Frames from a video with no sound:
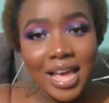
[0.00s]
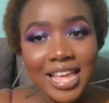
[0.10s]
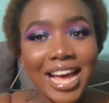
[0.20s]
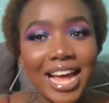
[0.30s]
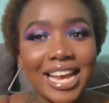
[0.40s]

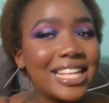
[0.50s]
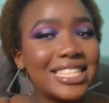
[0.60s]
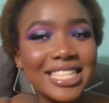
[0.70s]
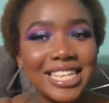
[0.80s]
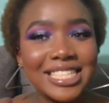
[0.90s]
yeah
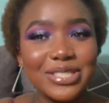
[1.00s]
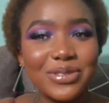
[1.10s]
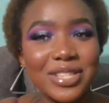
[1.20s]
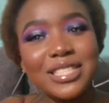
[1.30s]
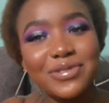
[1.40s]
let's get into
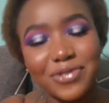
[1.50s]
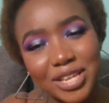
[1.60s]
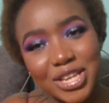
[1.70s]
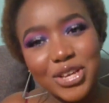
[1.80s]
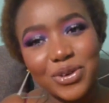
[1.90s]
this
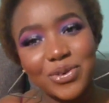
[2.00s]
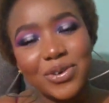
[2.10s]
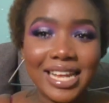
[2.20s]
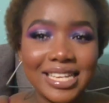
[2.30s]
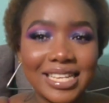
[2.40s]
video
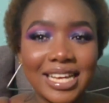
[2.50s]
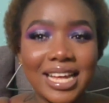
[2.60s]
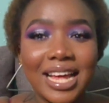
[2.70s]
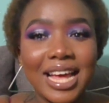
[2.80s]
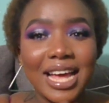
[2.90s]
and uh,
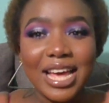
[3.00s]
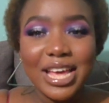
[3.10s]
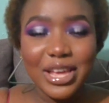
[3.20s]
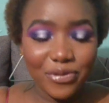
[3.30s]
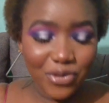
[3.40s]

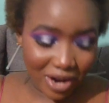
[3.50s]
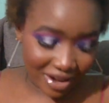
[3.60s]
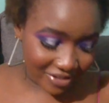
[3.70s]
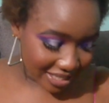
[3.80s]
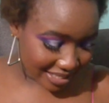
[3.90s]
if you
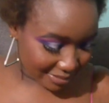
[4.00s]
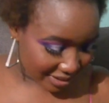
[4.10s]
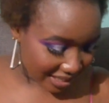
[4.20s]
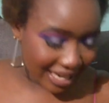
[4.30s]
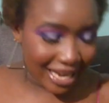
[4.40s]
haven't
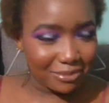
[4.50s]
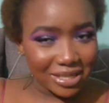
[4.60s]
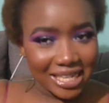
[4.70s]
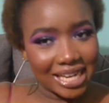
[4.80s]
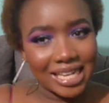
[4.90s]

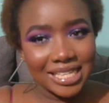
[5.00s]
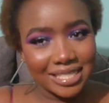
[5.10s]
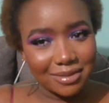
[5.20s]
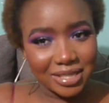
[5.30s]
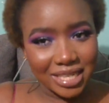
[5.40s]
subscribed kindly
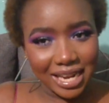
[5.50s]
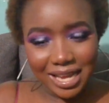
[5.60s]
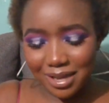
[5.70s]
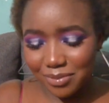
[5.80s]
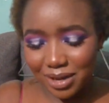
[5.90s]

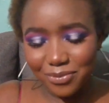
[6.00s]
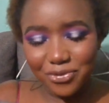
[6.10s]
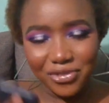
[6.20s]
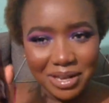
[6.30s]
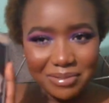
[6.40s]
subscribe i'm
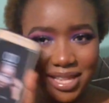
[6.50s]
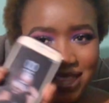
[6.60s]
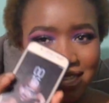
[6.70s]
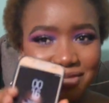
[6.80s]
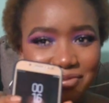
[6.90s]
filming
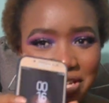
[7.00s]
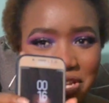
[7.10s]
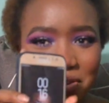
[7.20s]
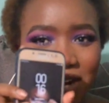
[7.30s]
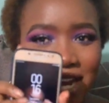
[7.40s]
this
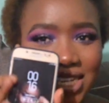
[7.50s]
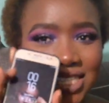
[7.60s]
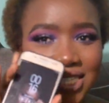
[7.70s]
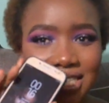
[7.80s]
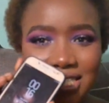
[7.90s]
video
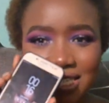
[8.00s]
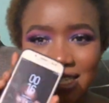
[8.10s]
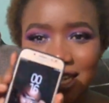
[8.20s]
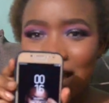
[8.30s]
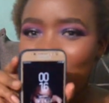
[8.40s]
at
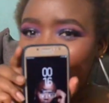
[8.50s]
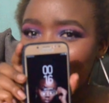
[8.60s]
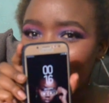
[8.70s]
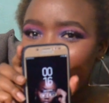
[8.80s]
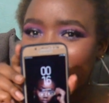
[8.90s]

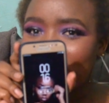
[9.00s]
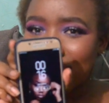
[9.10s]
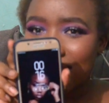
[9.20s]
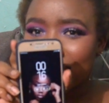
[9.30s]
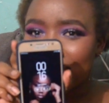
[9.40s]

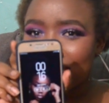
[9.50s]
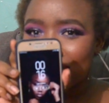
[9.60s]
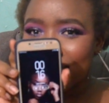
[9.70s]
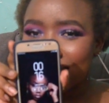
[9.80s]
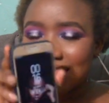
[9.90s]
midnight
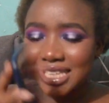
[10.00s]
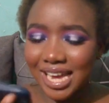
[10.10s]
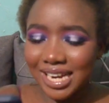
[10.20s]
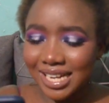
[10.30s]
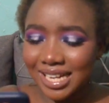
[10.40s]
it's
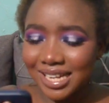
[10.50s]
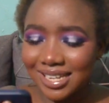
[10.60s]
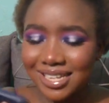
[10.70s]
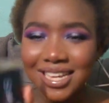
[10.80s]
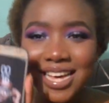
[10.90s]

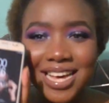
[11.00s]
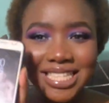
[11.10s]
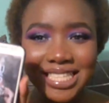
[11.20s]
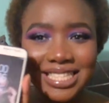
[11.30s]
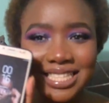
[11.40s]
currently
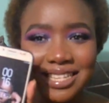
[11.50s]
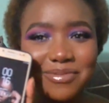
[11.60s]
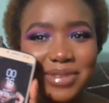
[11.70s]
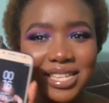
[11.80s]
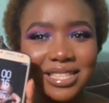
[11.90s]

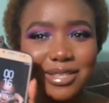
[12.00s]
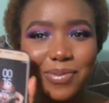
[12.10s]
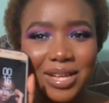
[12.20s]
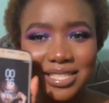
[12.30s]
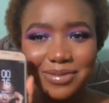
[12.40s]
16 minutes
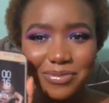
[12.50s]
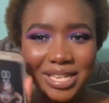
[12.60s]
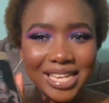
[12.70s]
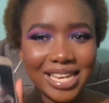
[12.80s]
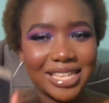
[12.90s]
past
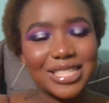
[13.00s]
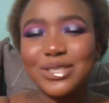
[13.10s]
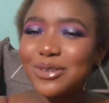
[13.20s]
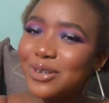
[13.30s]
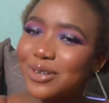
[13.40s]
midnight
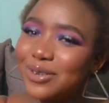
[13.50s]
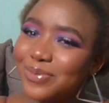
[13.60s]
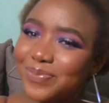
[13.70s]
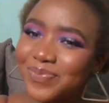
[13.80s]
so